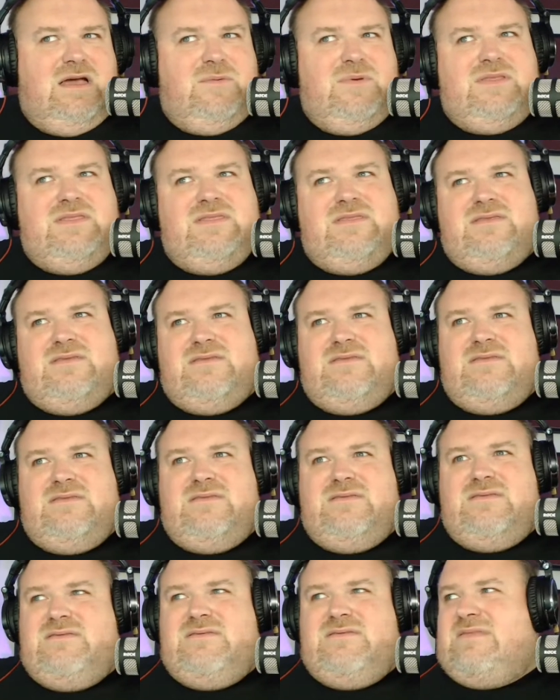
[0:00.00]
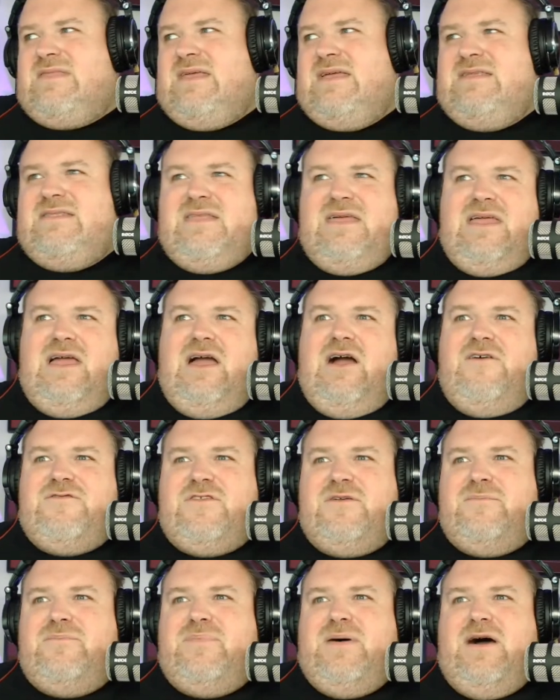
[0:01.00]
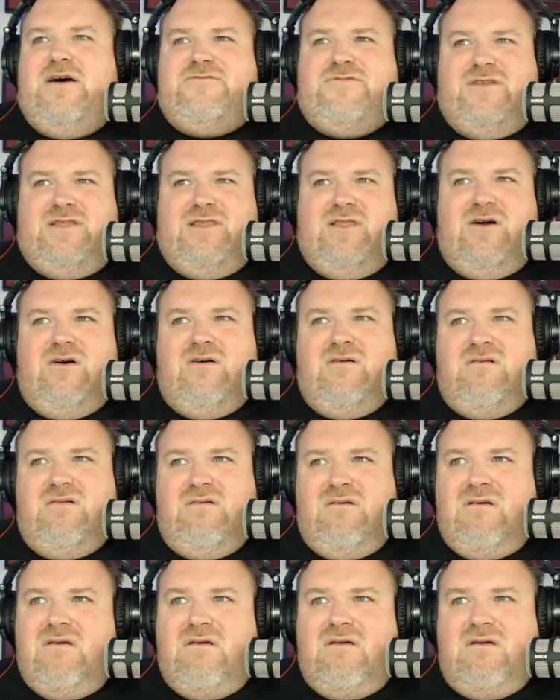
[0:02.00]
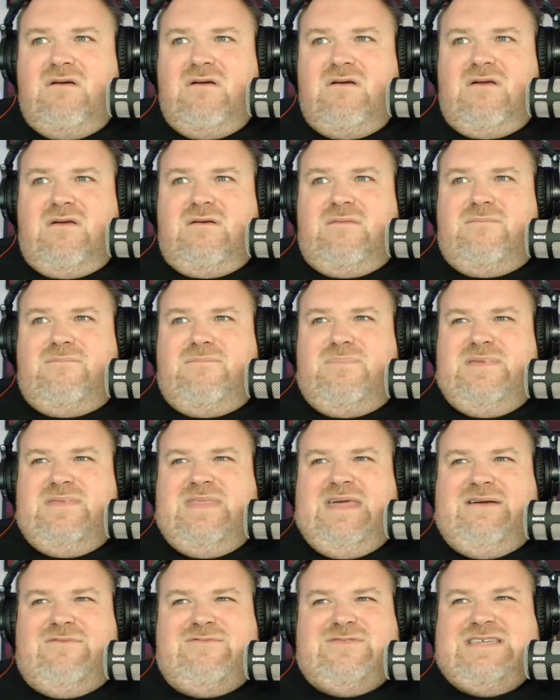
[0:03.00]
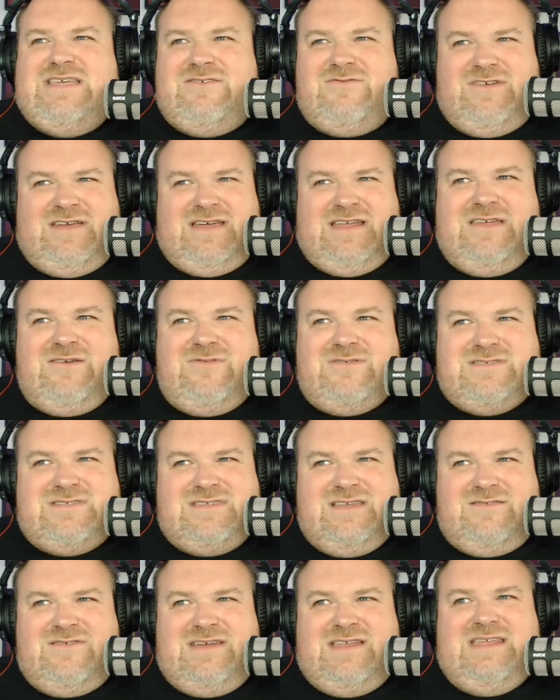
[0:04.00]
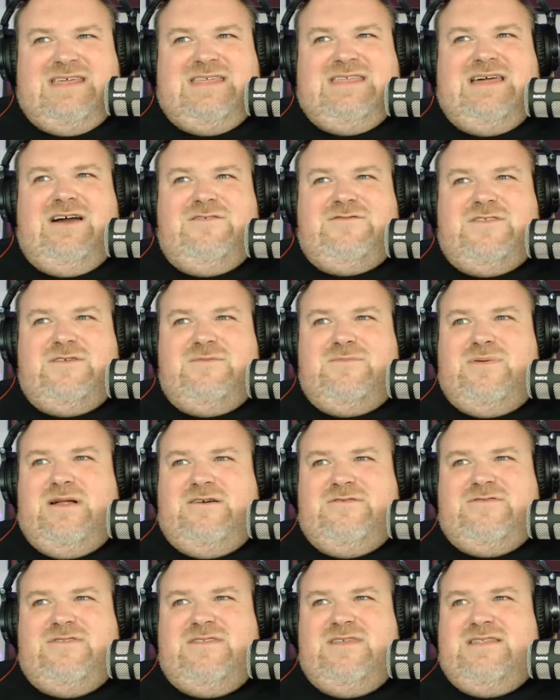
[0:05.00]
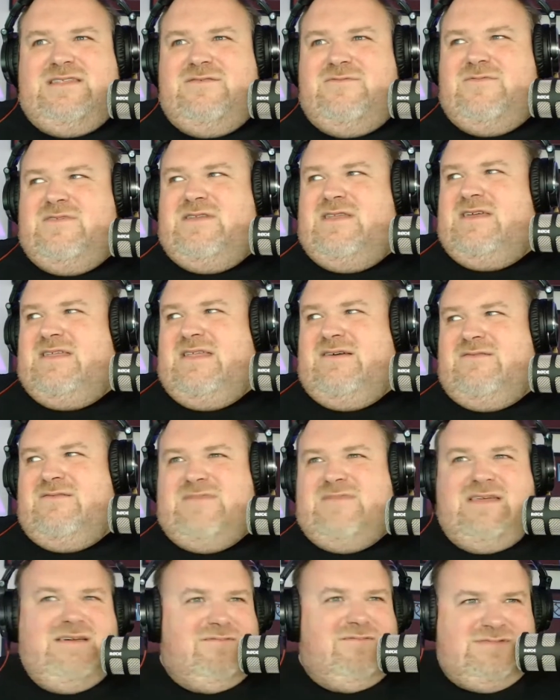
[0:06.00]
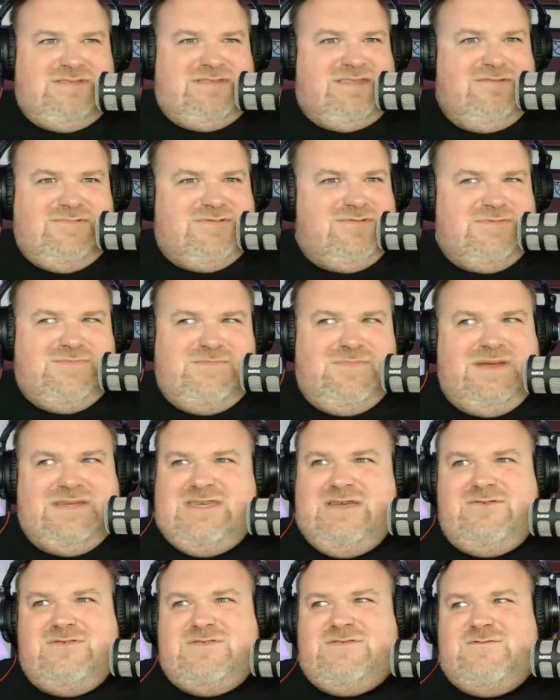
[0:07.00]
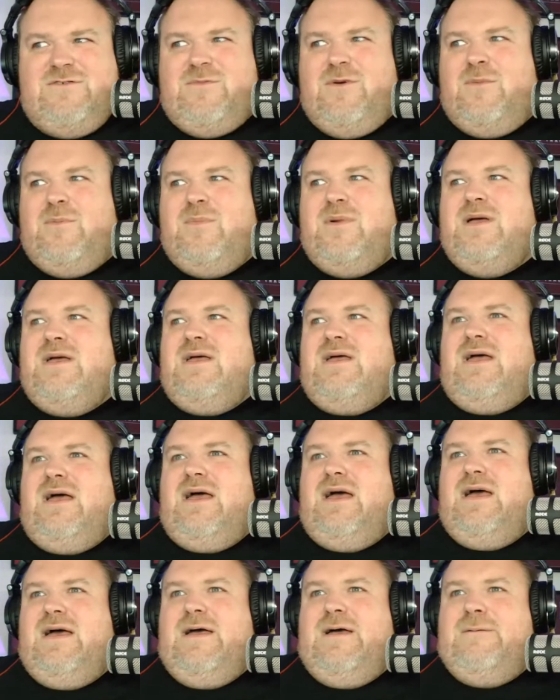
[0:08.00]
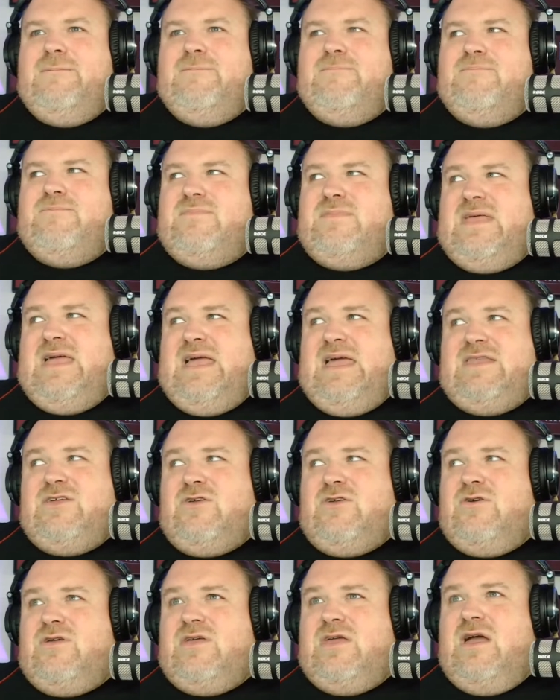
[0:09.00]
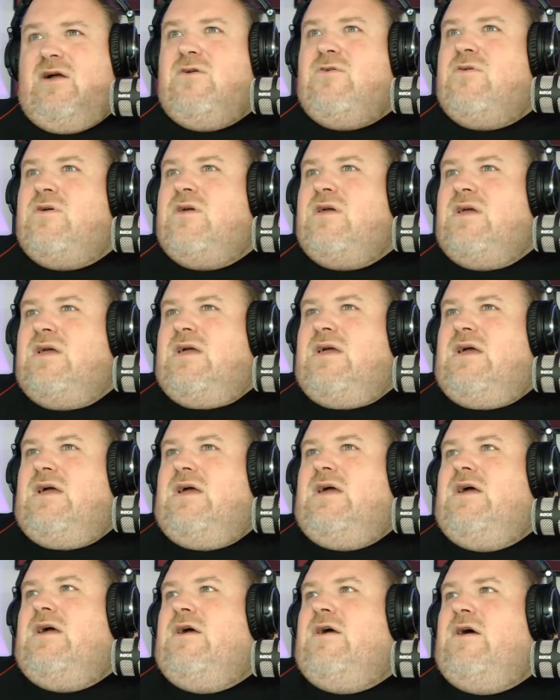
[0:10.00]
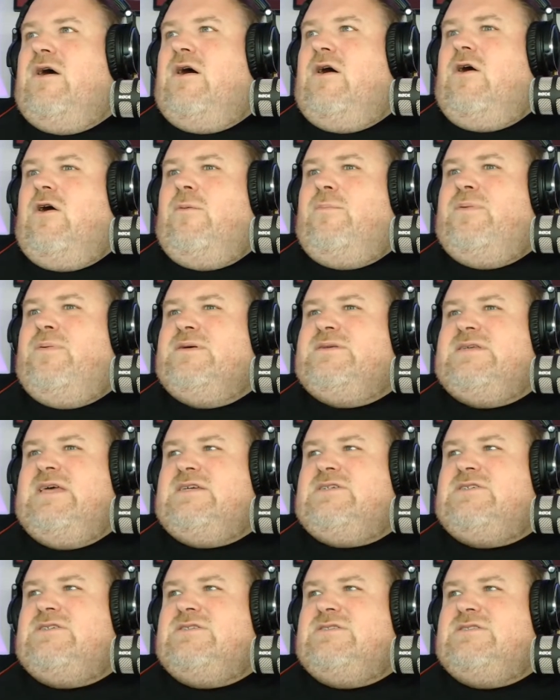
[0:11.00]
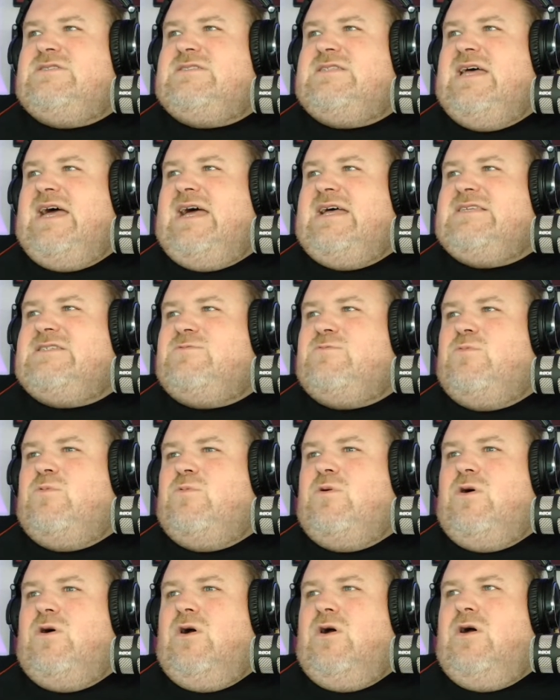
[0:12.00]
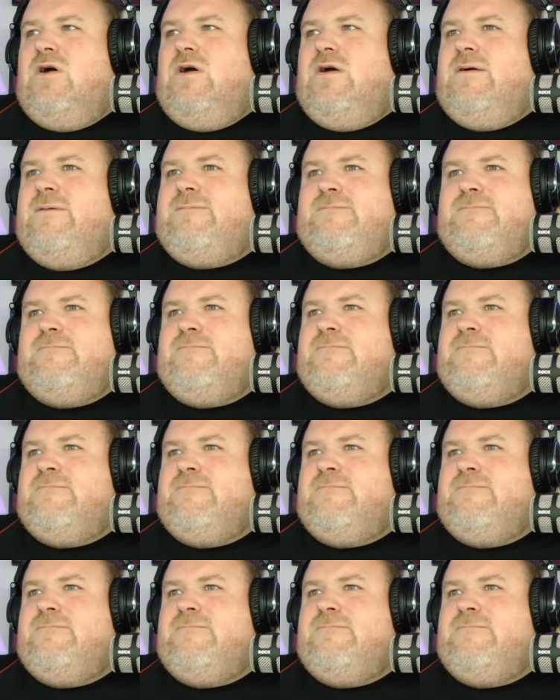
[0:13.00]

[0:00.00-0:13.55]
I mean, they huffed and puffed a lot. But that was it, really, wasn't it? Really, they huffed and puffed, and they didn't really... there wasn't much else from them. They had a good go. Our possession stats were...